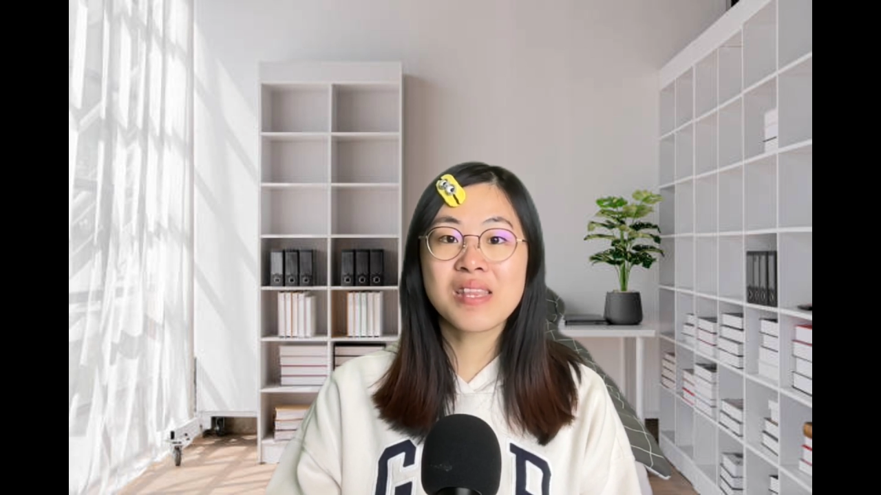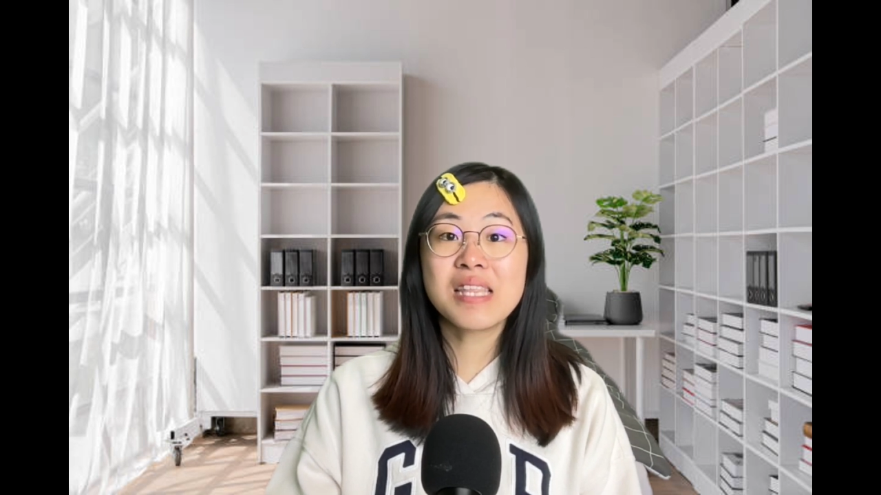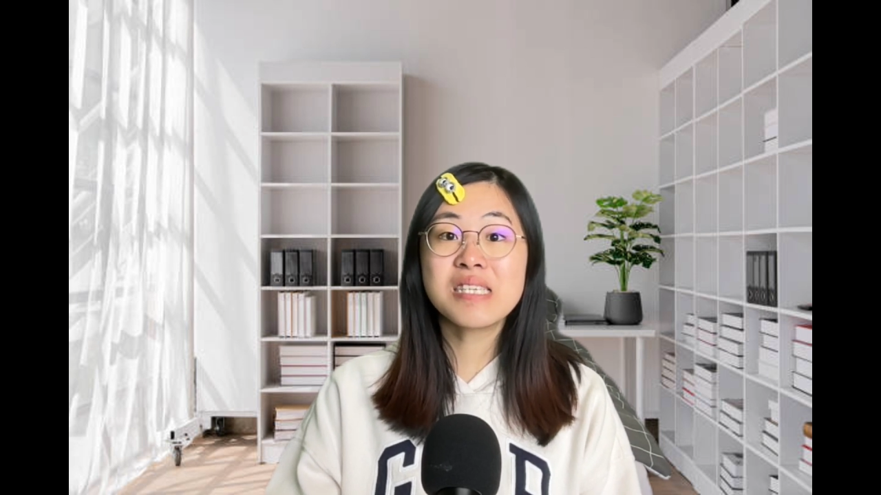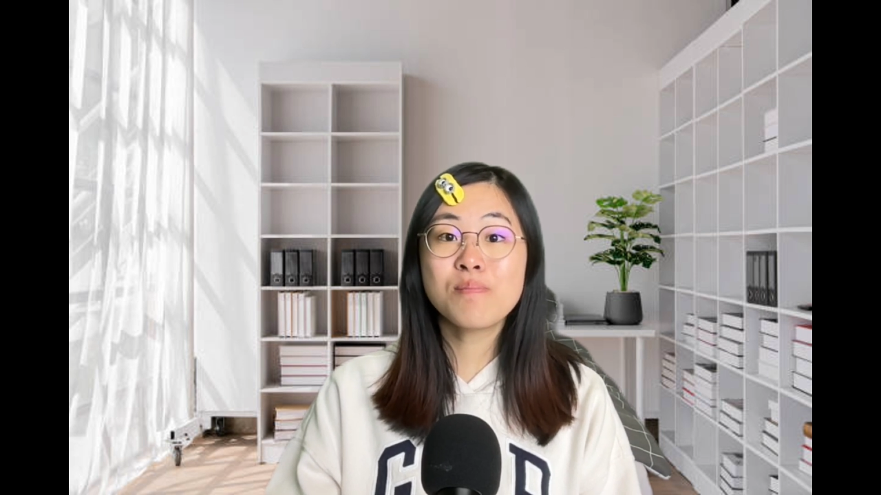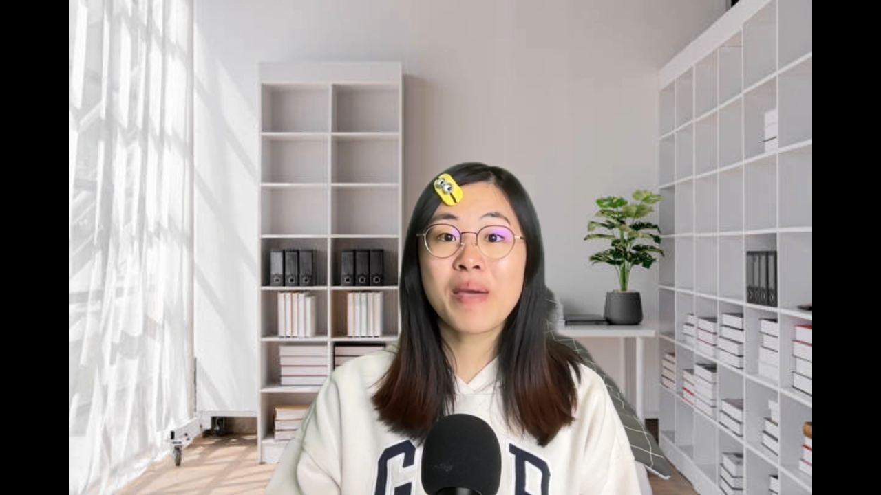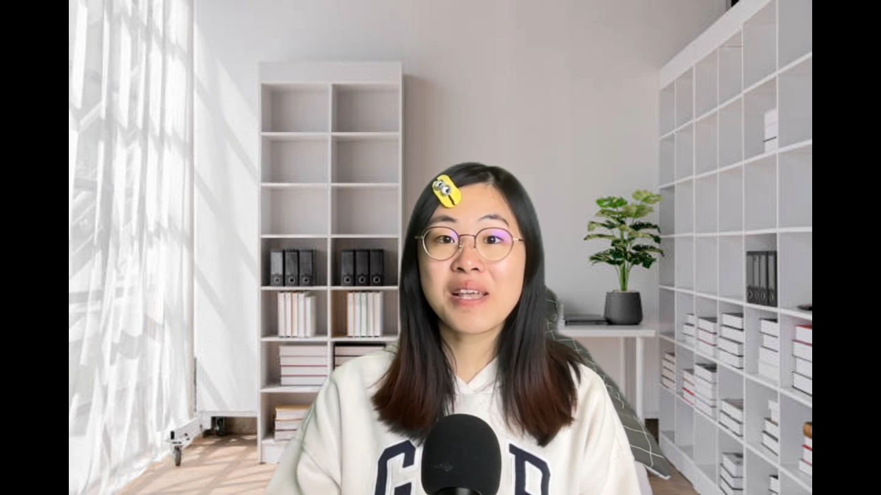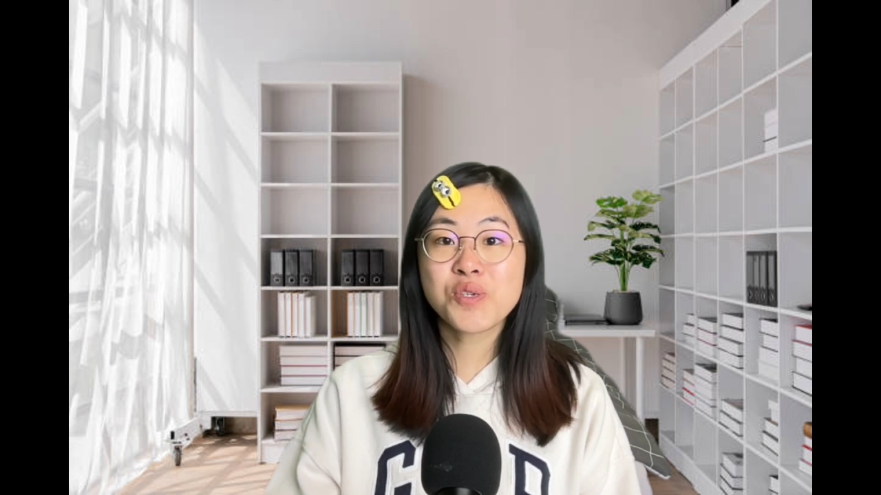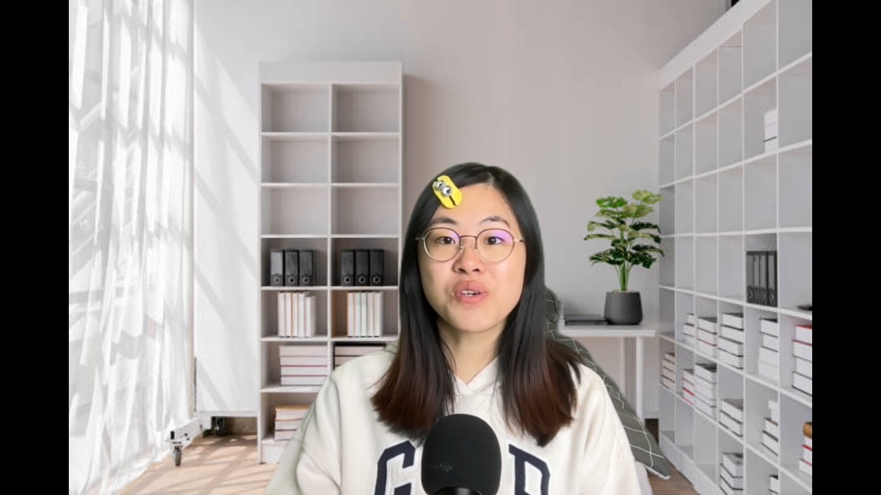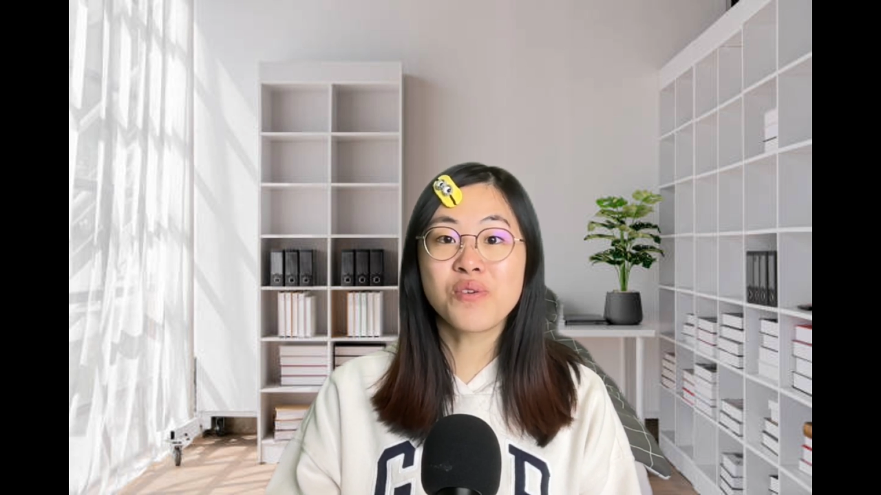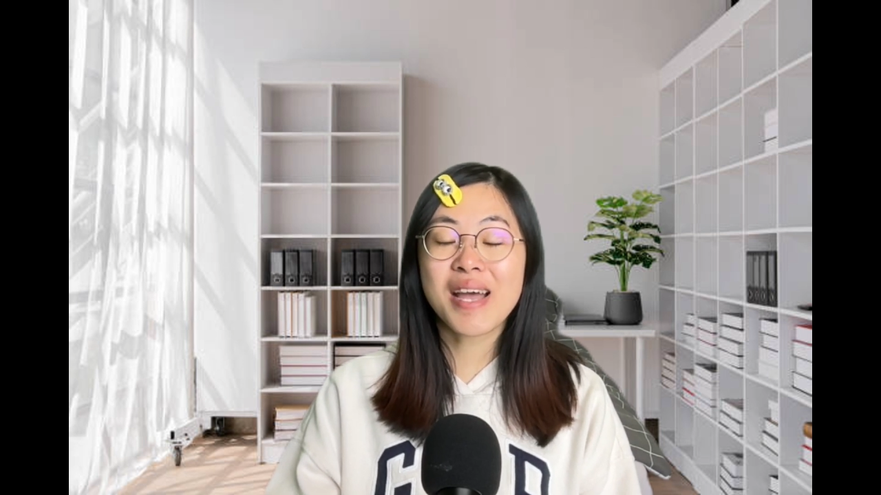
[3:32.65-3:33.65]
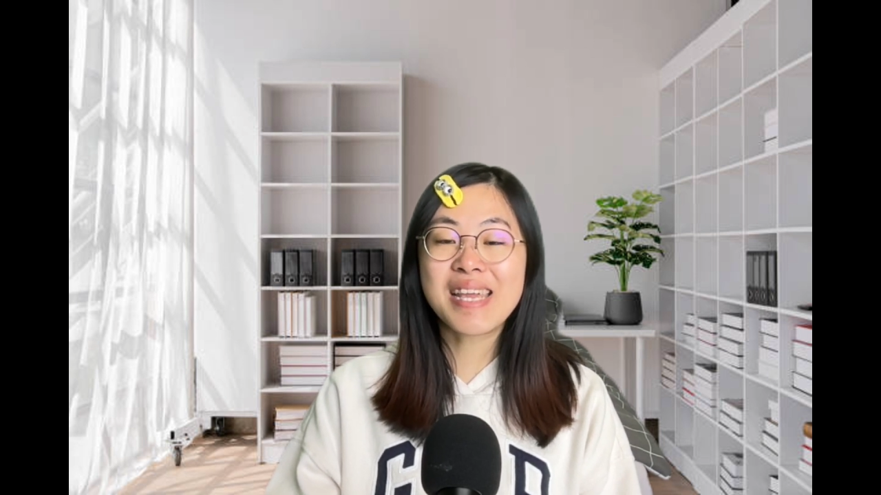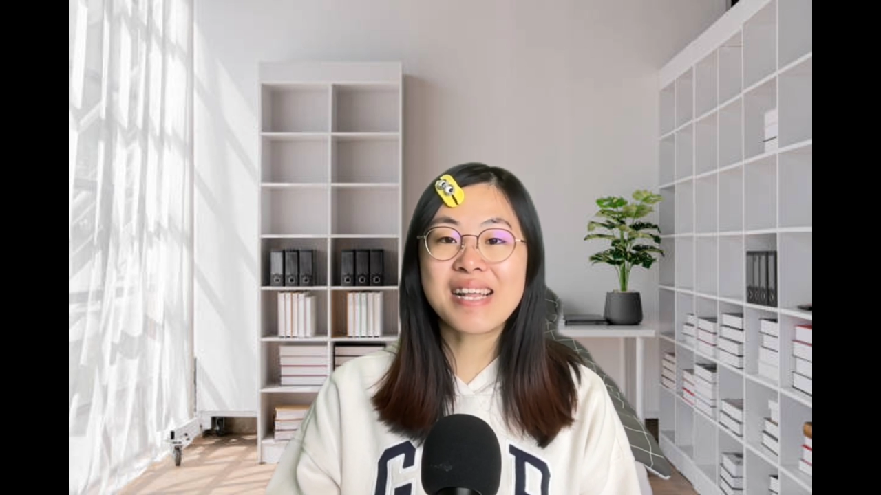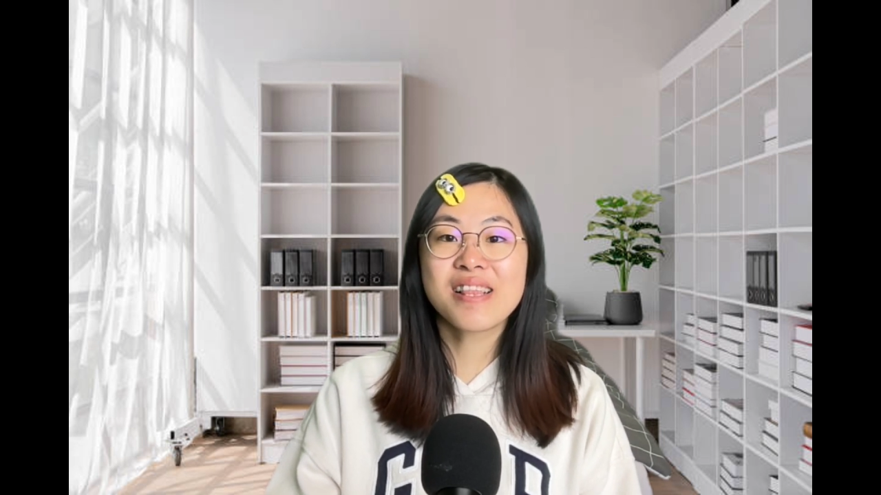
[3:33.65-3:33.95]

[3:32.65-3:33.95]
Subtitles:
This makes your writing